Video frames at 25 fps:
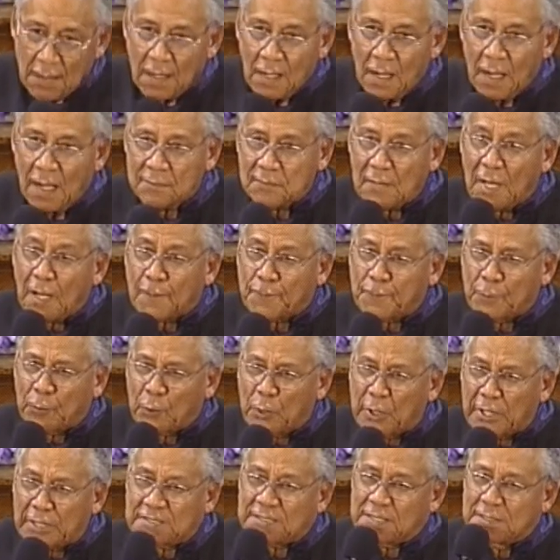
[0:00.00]
I'm not
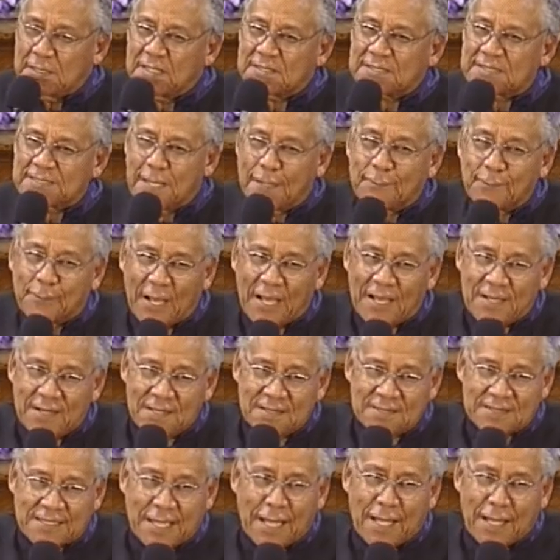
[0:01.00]
preaching to somebody
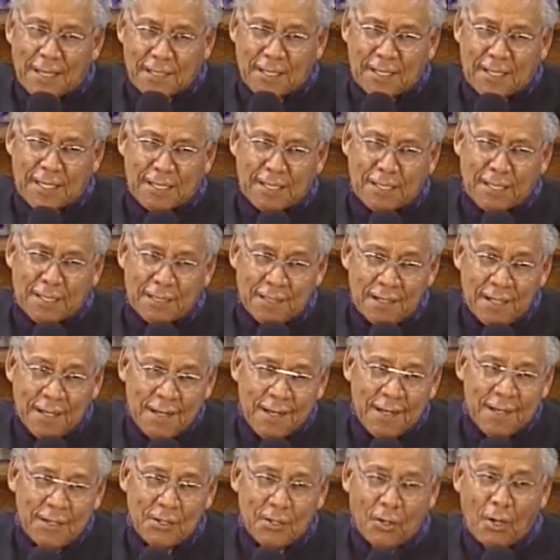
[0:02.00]
that's got to get
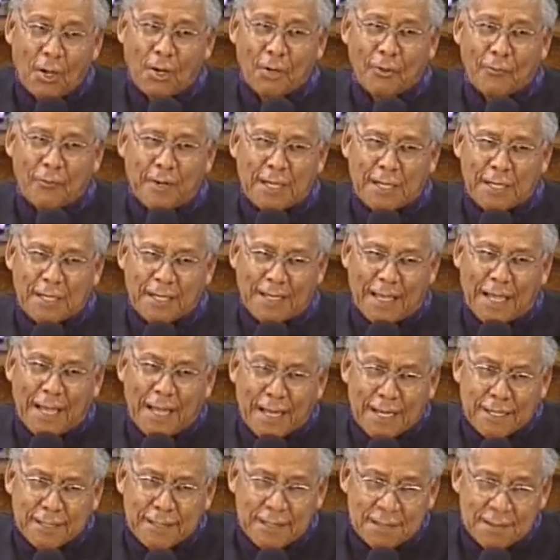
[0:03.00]
it. You already
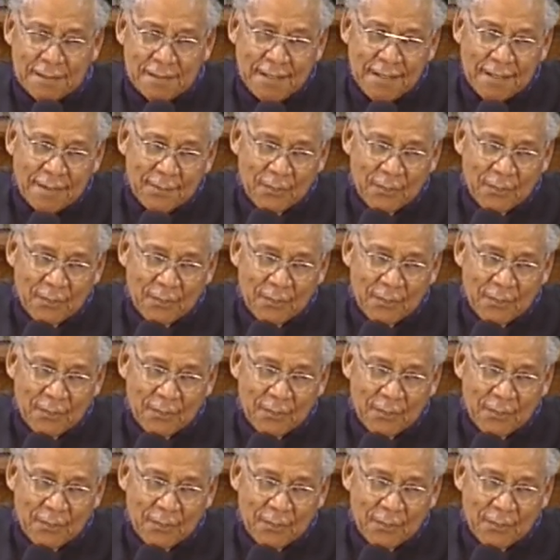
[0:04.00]
got it.